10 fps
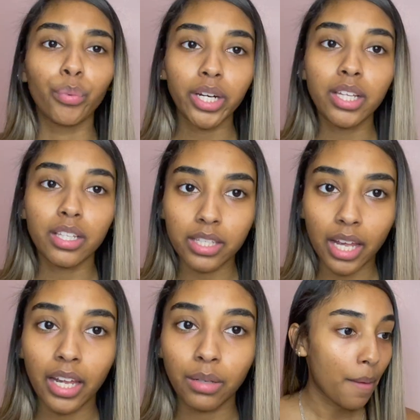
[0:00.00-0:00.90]
really the
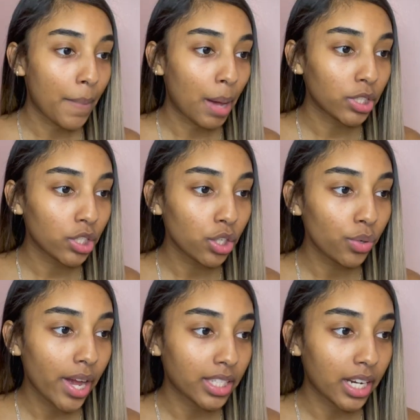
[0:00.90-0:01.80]
same. I'm just gonna
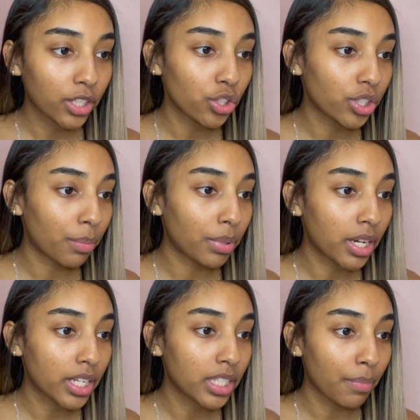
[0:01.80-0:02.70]
do it as an extra step
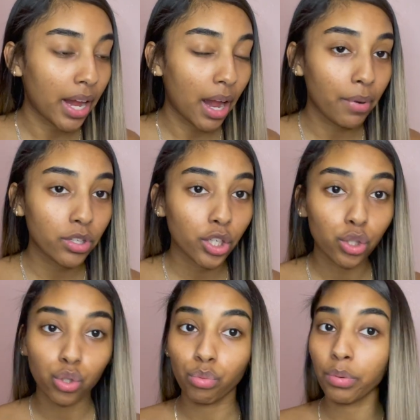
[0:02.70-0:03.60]
because my eyebrows are
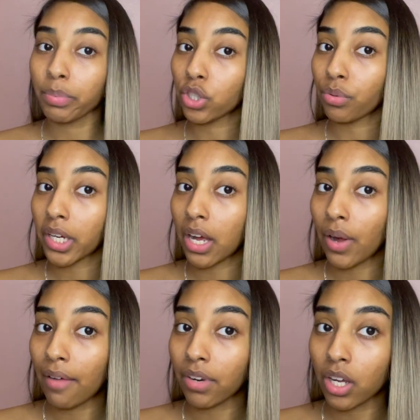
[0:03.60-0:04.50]
super bushy right now. I
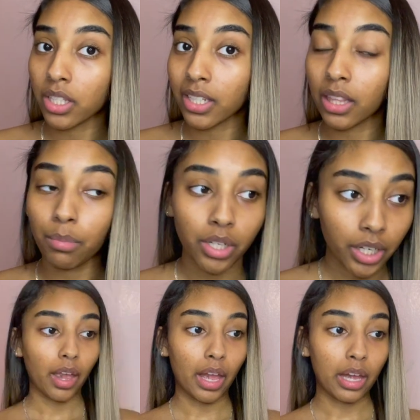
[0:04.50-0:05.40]
haven't gone to get them
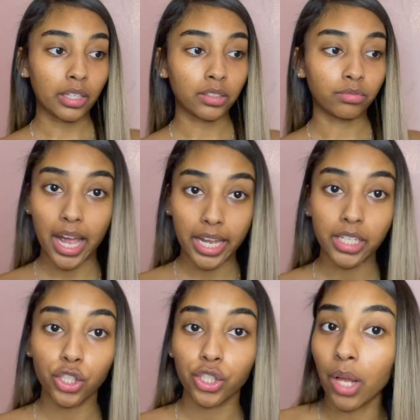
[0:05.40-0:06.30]
done and
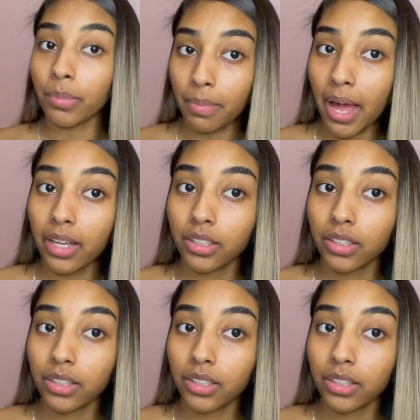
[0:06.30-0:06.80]
I shall be back.